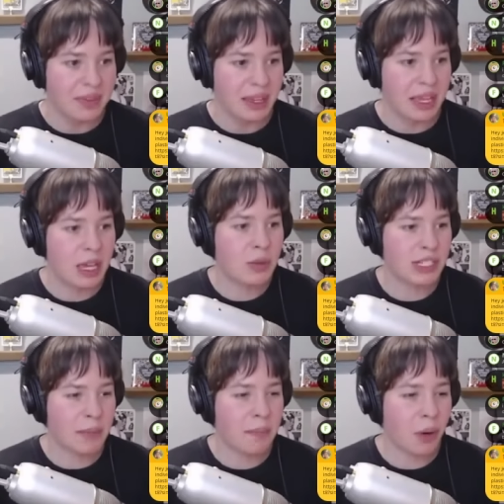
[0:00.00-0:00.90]
He was
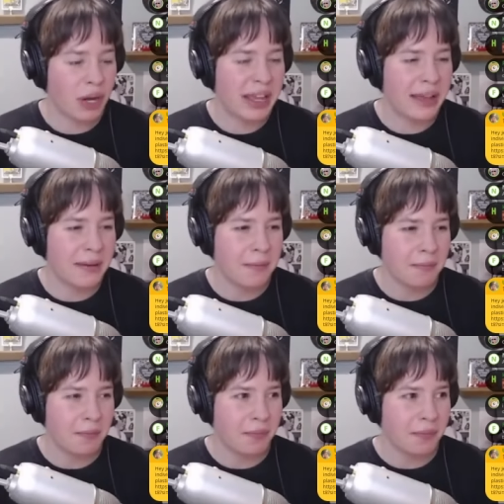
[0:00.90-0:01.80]
like putting
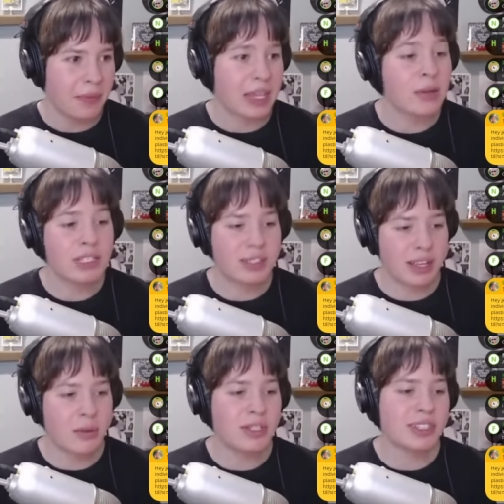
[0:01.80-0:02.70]
he was he was